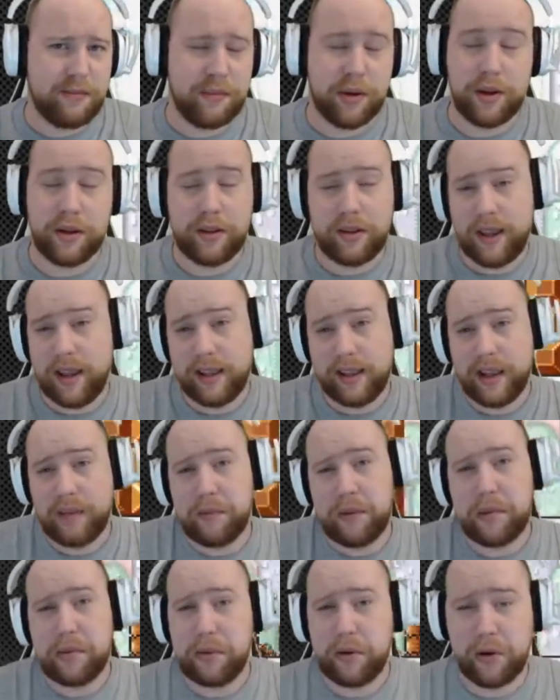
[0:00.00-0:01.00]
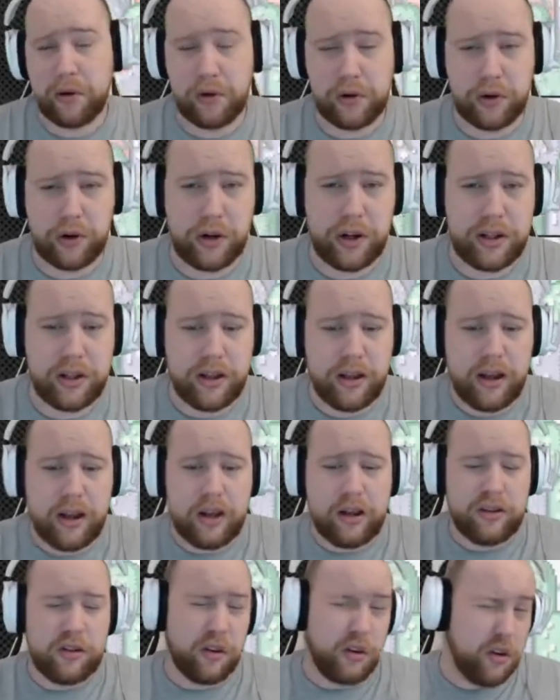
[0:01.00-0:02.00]
but it let me pre-order it.
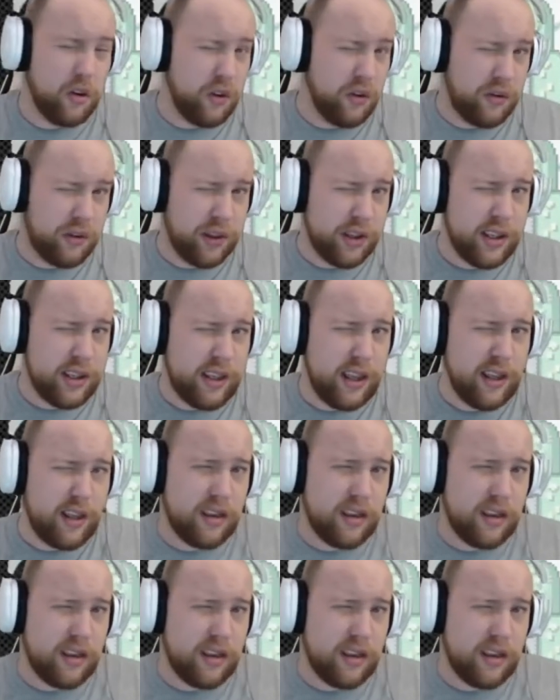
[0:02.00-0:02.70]
So hopefully that